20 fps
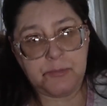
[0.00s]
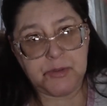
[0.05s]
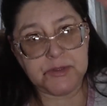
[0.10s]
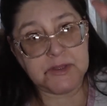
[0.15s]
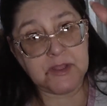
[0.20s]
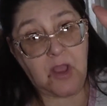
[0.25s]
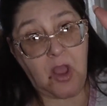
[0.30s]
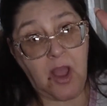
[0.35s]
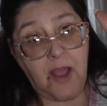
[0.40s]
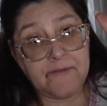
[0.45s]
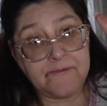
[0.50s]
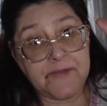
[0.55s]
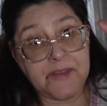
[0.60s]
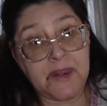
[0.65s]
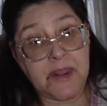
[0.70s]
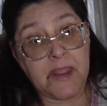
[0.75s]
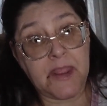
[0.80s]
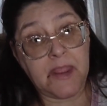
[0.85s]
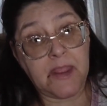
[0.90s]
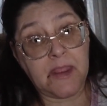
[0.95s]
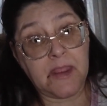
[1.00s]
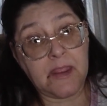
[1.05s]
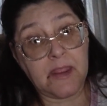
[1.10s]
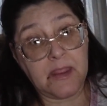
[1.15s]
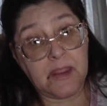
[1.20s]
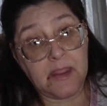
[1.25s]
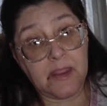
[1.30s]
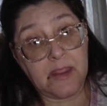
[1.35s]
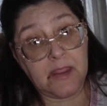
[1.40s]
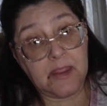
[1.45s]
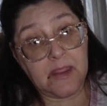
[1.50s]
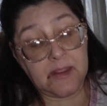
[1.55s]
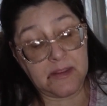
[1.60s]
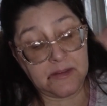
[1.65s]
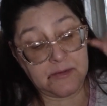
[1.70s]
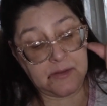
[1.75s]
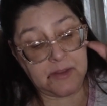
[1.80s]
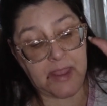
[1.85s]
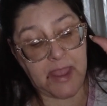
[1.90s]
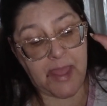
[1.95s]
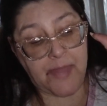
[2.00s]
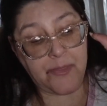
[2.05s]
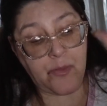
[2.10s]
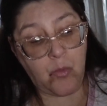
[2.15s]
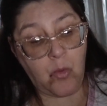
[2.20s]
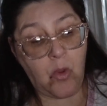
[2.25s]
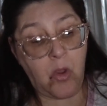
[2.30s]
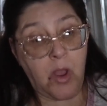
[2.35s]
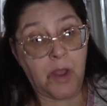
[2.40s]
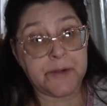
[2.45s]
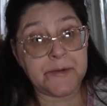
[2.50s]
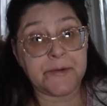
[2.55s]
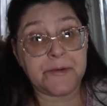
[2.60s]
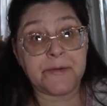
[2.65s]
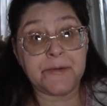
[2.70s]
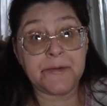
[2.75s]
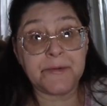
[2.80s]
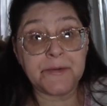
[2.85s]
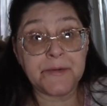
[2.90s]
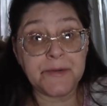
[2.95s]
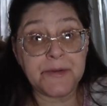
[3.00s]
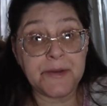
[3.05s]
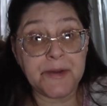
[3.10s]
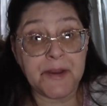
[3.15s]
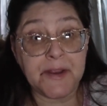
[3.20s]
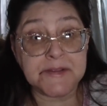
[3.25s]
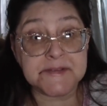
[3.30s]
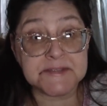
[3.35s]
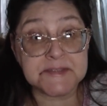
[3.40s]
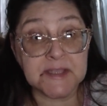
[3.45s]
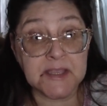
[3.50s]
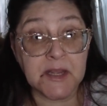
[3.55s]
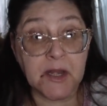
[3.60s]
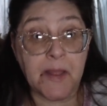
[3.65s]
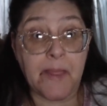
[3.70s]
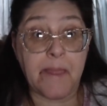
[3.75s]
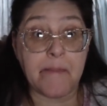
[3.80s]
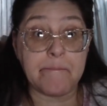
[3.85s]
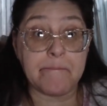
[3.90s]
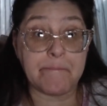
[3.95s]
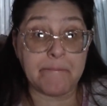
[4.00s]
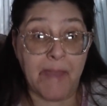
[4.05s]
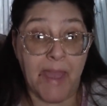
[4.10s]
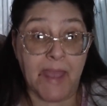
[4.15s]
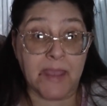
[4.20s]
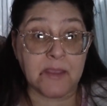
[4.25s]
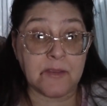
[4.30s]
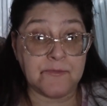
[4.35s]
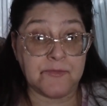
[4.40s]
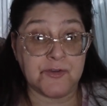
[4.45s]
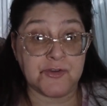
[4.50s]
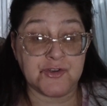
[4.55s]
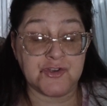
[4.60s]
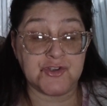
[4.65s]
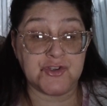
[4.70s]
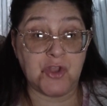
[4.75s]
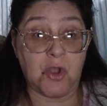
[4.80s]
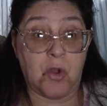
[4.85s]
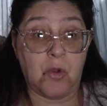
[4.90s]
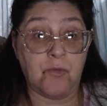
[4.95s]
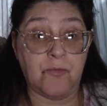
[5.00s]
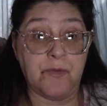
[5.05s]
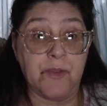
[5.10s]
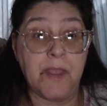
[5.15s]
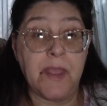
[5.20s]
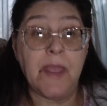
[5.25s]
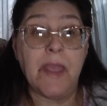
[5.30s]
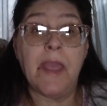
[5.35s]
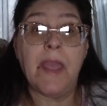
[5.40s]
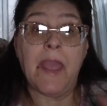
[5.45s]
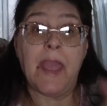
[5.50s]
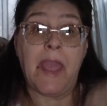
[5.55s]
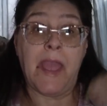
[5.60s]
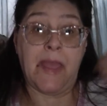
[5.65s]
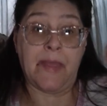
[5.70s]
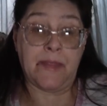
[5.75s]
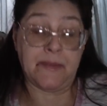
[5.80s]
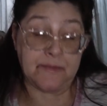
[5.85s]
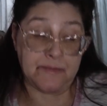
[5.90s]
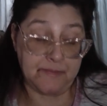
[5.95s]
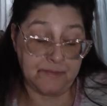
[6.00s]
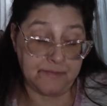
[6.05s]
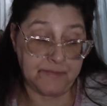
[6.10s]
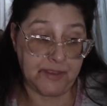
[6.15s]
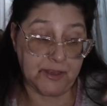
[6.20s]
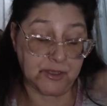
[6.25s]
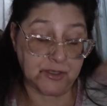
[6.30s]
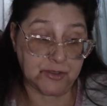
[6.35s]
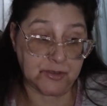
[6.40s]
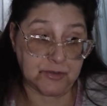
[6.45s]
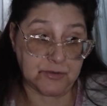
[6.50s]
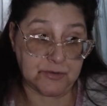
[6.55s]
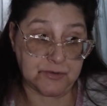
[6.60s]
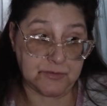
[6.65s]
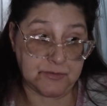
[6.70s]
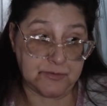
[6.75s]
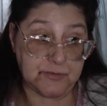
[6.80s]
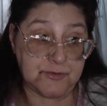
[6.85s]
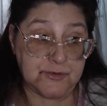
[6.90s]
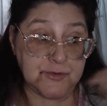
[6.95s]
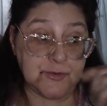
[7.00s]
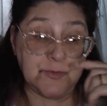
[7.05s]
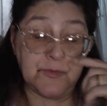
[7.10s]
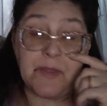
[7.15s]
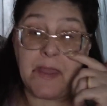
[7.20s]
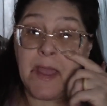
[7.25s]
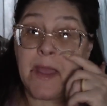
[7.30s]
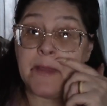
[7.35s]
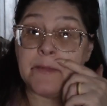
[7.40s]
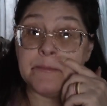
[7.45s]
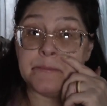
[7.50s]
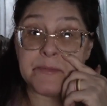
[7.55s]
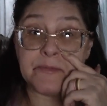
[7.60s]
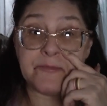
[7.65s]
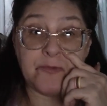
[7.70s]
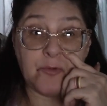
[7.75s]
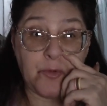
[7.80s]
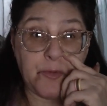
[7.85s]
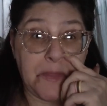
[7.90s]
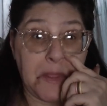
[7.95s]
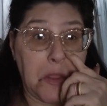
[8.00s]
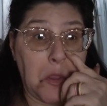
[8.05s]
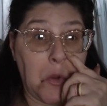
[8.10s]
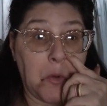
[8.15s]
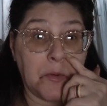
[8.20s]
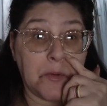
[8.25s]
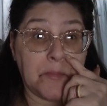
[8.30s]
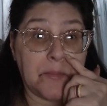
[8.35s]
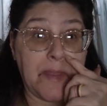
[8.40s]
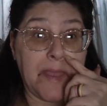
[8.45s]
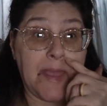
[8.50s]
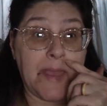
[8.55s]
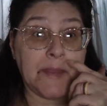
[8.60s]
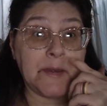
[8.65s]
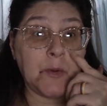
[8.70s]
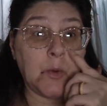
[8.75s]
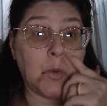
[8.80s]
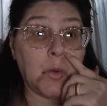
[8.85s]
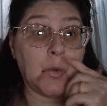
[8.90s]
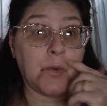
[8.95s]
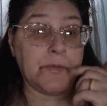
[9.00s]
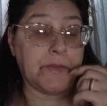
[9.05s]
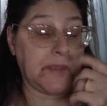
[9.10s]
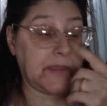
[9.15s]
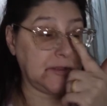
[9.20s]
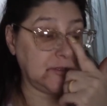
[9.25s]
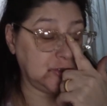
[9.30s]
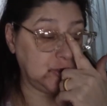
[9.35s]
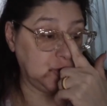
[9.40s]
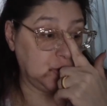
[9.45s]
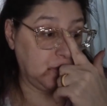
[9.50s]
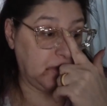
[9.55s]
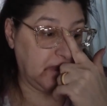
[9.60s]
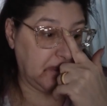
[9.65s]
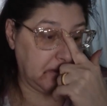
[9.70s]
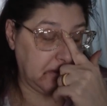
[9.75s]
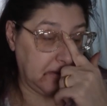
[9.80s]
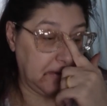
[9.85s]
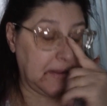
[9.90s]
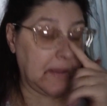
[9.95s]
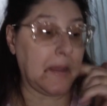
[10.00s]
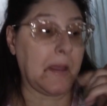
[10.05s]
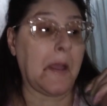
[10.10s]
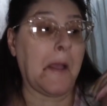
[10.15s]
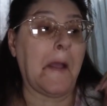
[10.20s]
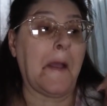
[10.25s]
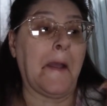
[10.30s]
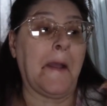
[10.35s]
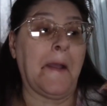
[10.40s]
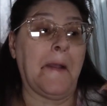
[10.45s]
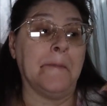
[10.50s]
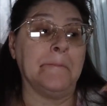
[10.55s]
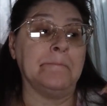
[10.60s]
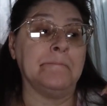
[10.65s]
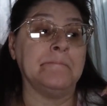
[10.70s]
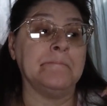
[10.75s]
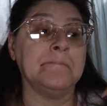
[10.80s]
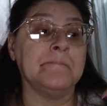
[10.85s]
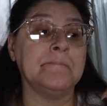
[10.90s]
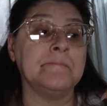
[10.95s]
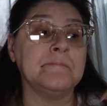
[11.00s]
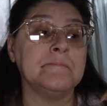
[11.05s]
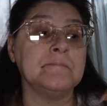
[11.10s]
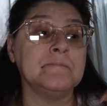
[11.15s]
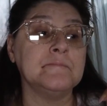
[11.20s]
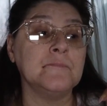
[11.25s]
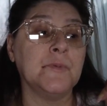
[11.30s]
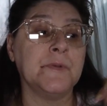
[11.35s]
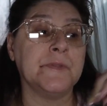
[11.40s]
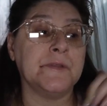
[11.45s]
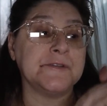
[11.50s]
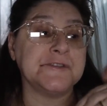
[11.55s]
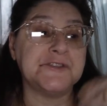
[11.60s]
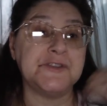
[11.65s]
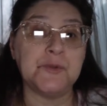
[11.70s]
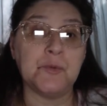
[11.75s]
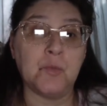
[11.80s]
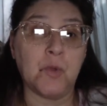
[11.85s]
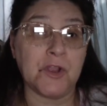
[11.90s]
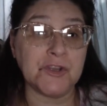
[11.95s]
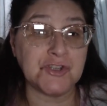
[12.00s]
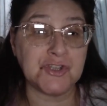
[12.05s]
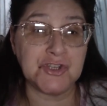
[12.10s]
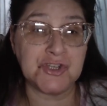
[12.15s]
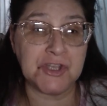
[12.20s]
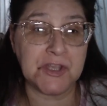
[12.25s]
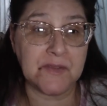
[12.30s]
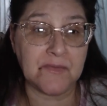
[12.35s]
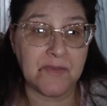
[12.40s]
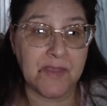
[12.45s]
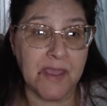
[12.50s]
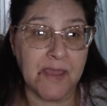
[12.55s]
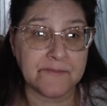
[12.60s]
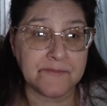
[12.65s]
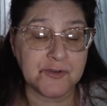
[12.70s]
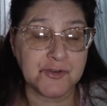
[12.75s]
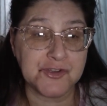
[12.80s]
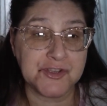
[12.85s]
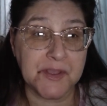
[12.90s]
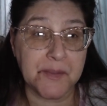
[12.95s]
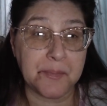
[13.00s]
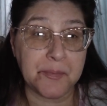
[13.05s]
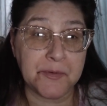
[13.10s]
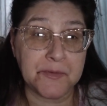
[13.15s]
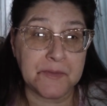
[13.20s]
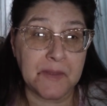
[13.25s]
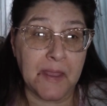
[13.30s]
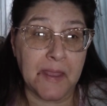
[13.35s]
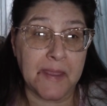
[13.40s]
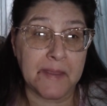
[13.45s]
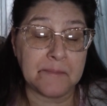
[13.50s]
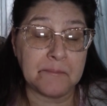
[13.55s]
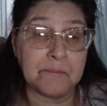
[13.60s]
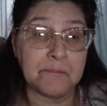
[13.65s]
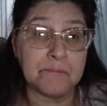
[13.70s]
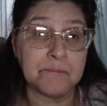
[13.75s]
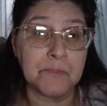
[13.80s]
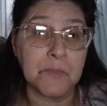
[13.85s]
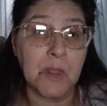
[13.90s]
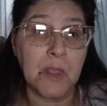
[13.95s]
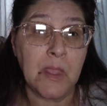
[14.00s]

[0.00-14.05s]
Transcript: put the coffee in it, add the water, and stick it on the back of your stove. And they do that before they go to bed or they do it um, when they're sitting watching TV after supper time